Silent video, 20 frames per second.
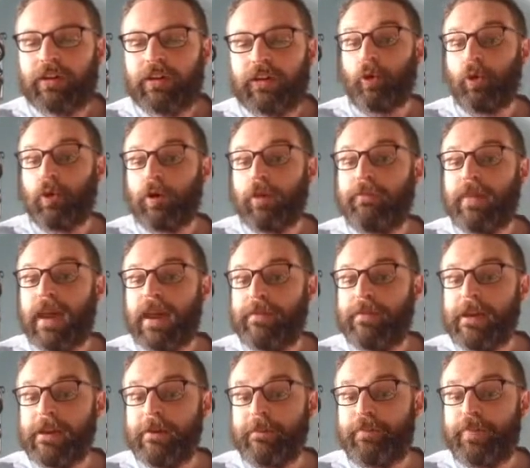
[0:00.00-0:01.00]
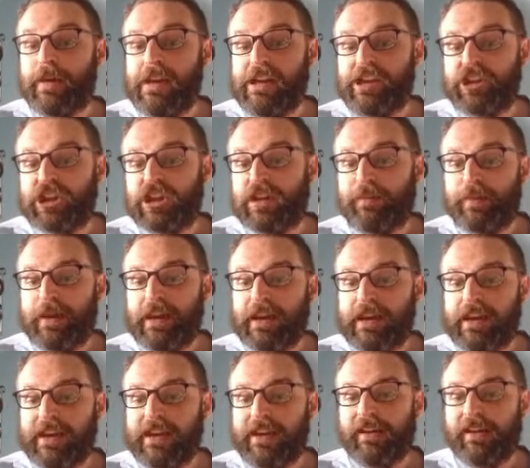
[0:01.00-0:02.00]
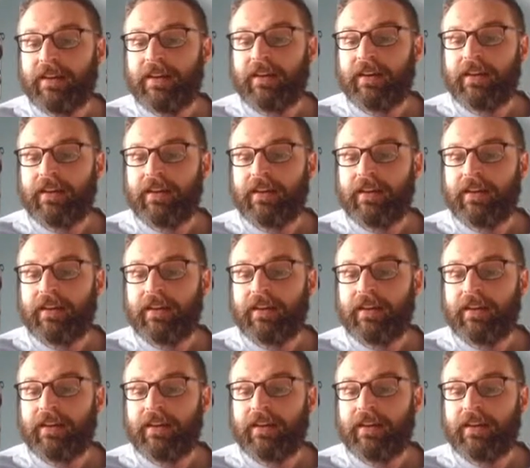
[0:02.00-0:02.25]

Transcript: or maybe BGP